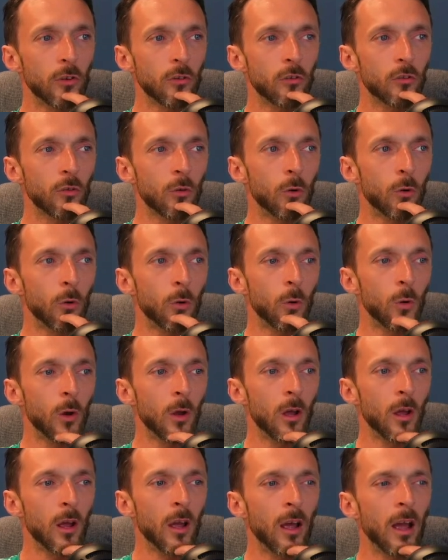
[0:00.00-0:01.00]
So
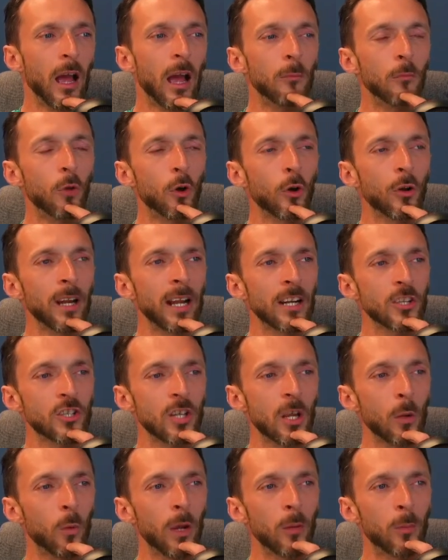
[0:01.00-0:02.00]
I'm not going to actually
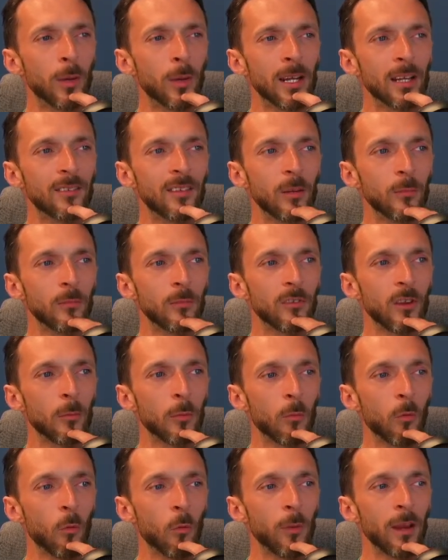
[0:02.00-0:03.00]
wipe any teams out, but
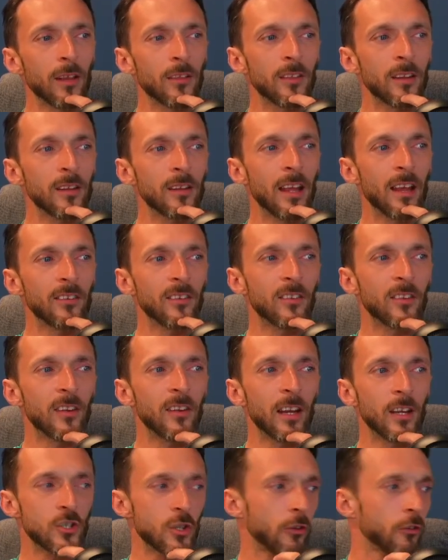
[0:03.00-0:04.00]
we'll make the necessary
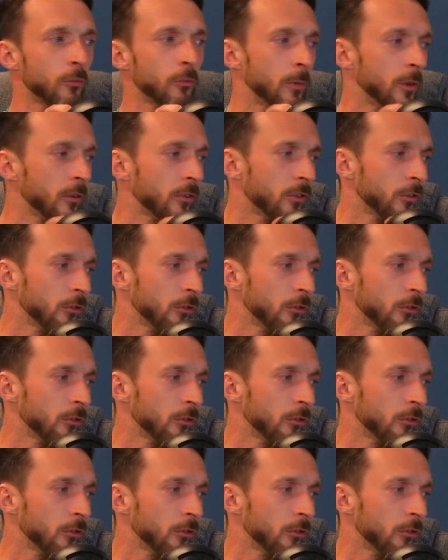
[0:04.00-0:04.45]
adjustments.